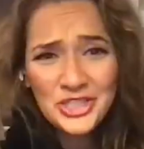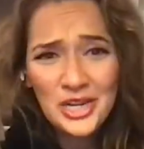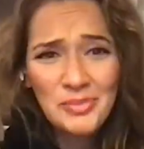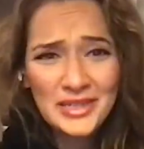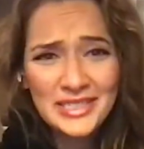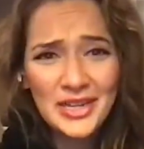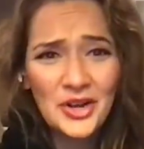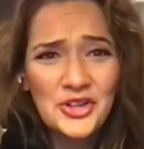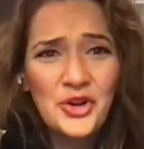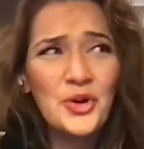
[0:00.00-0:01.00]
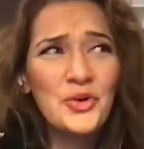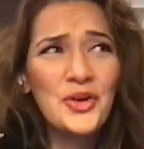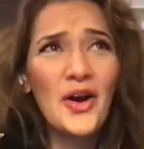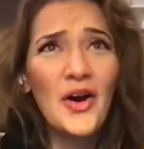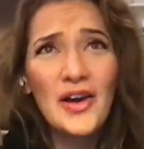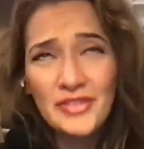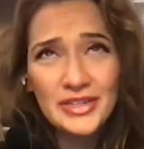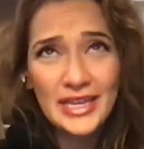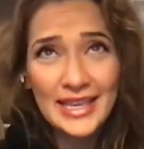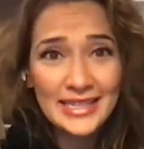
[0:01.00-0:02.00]
shadowboxing on your own every
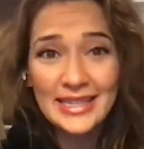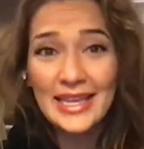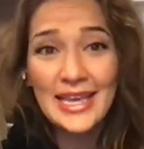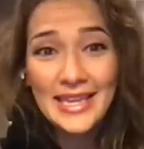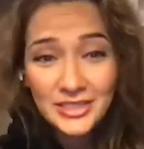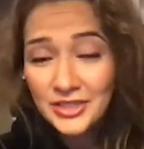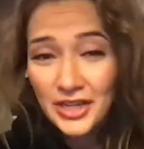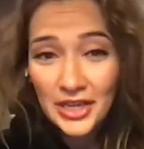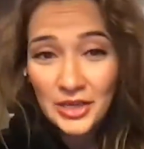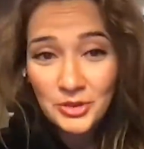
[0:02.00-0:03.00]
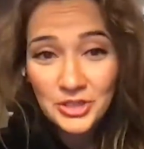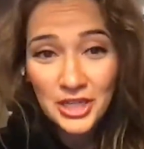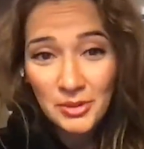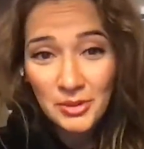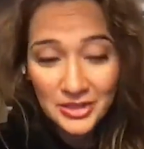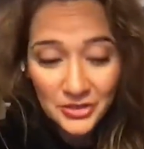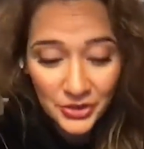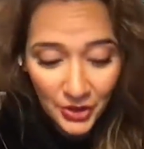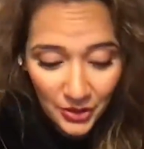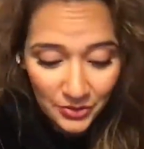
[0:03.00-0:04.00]
day. Like yesterday, you were shadowboxing on
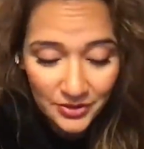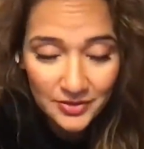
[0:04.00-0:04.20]
your own.